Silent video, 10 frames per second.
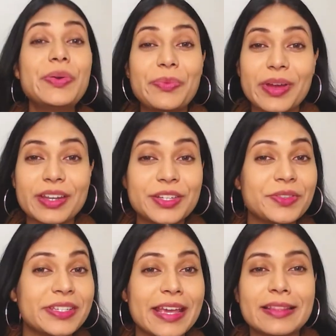ready
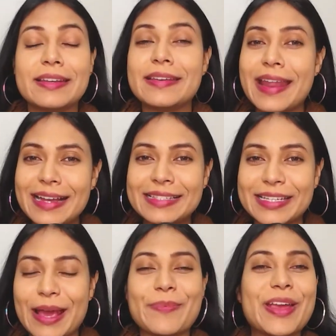to take the next
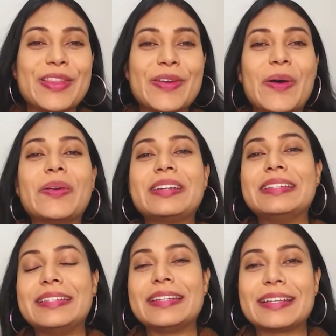step in your
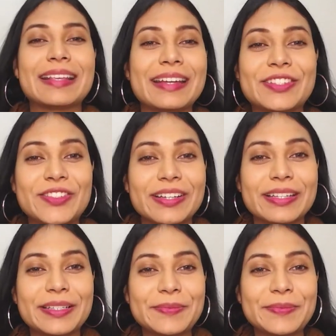data science journey?